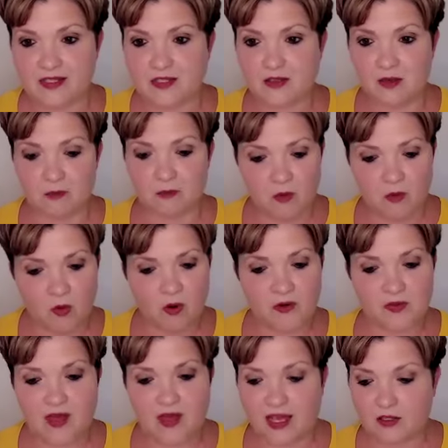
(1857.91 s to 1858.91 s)
So the
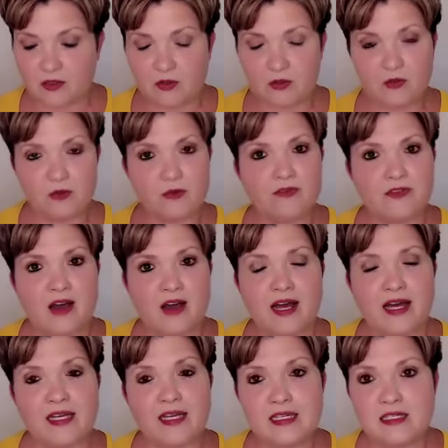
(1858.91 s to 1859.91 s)
more that you
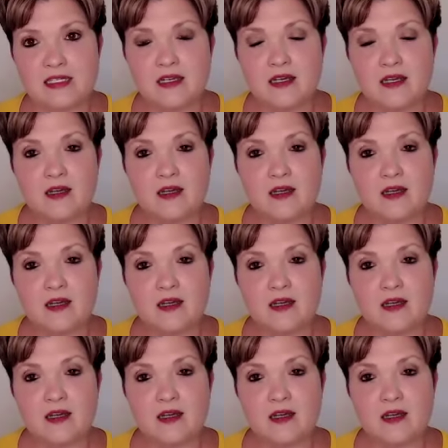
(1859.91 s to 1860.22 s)
find